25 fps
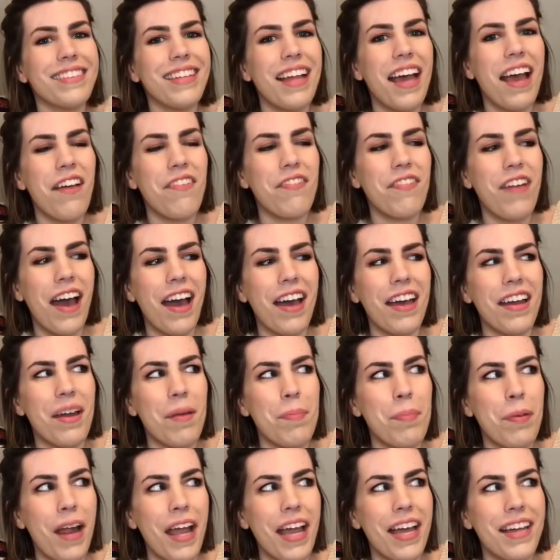a
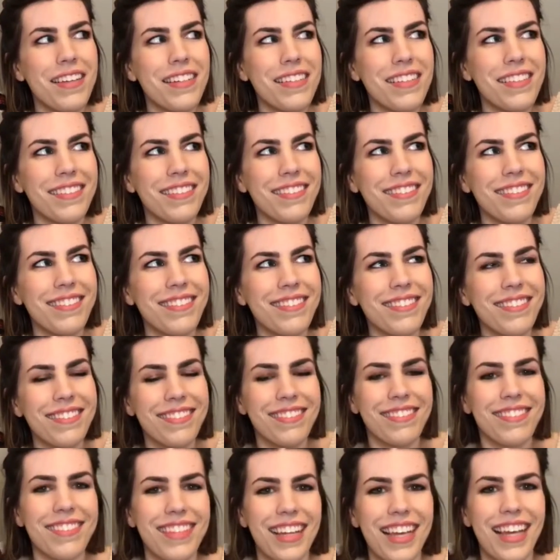brand.
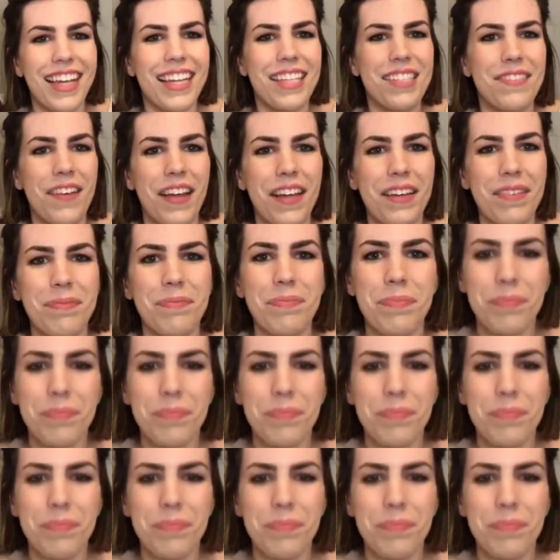It's fine.